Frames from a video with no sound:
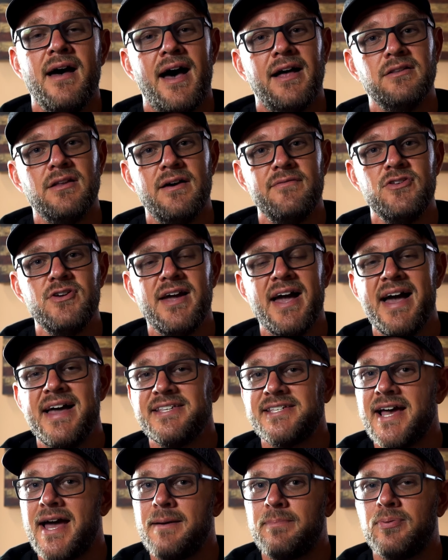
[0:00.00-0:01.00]
I love you
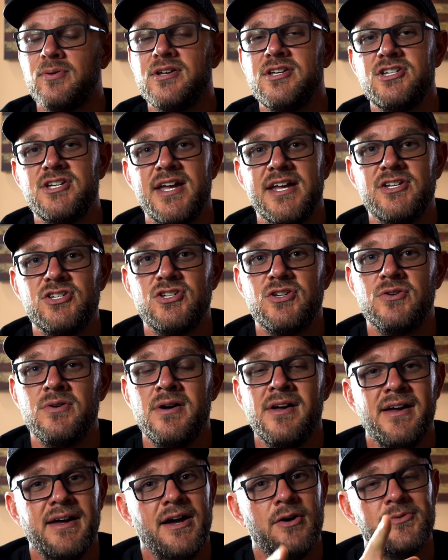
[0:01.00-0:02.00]
guys, I appreciate you,
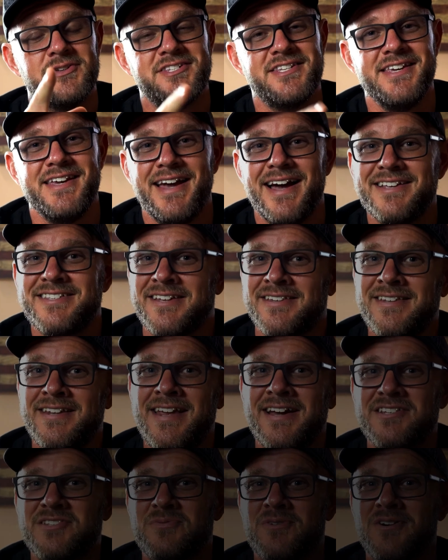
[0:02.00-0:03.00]
and we'll see you guys on the next